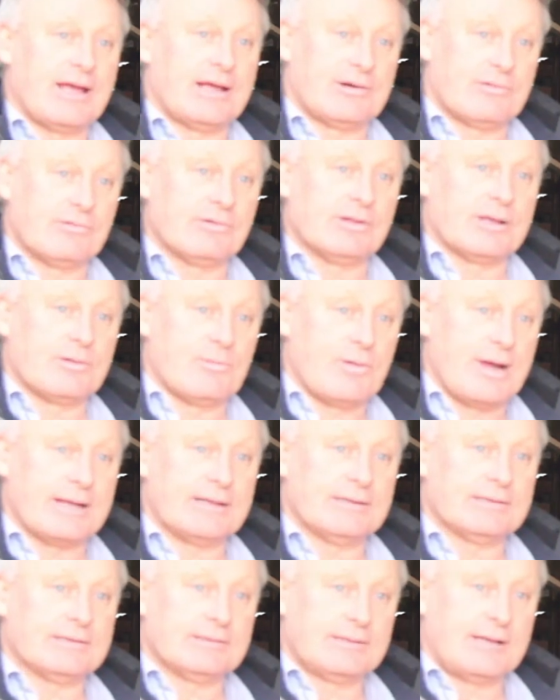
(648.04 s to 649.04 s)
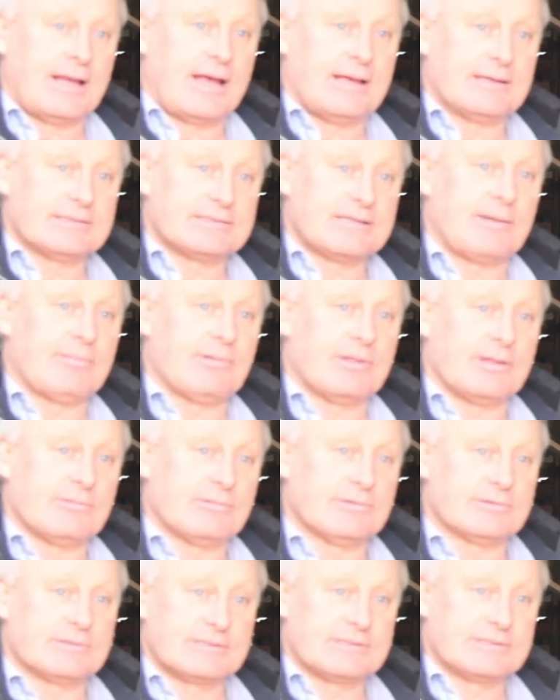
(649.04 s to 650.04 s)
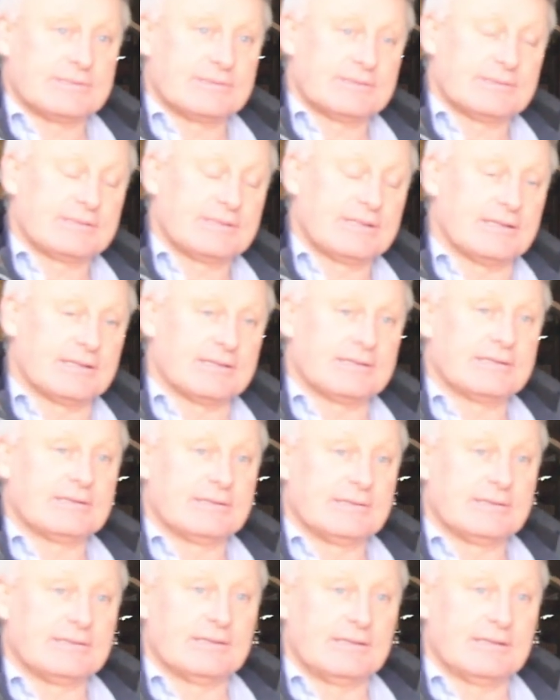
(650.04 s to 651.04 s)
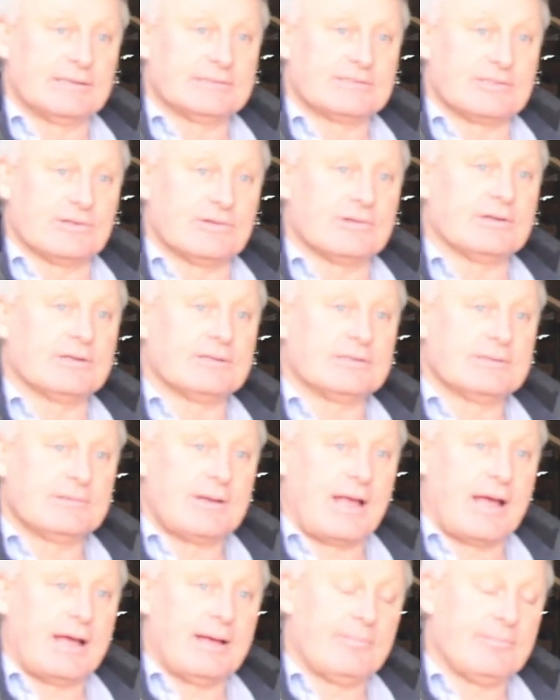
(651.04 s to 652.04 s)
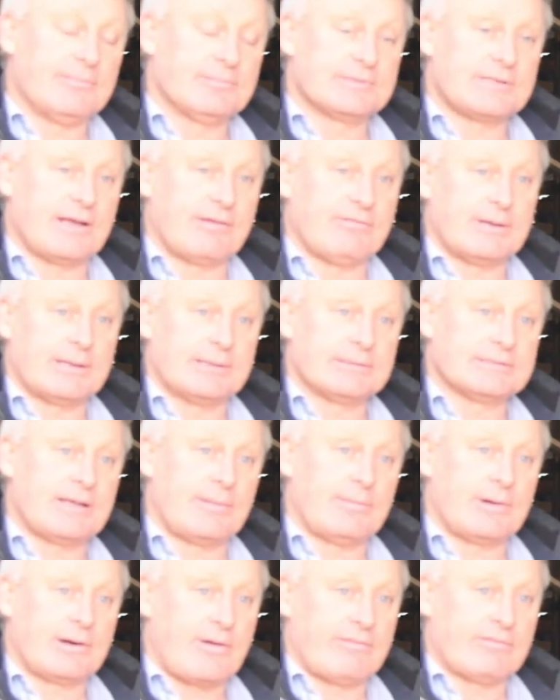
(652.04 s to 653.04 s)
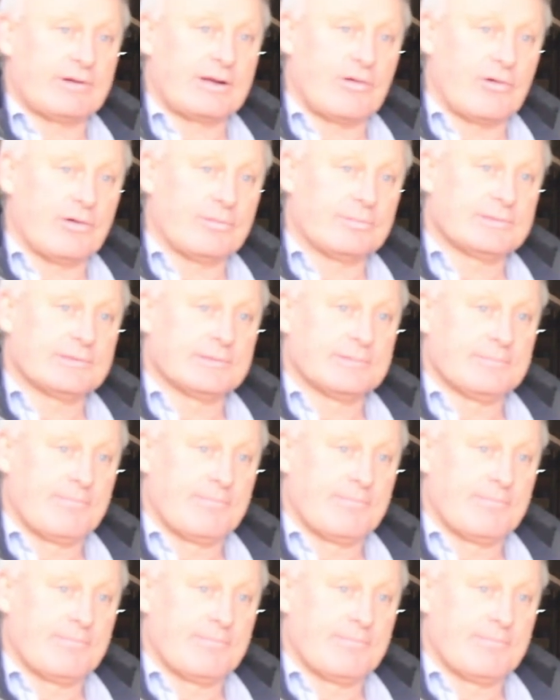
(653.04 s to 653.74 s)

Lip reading: had a really wet summer that suited summer cover crops.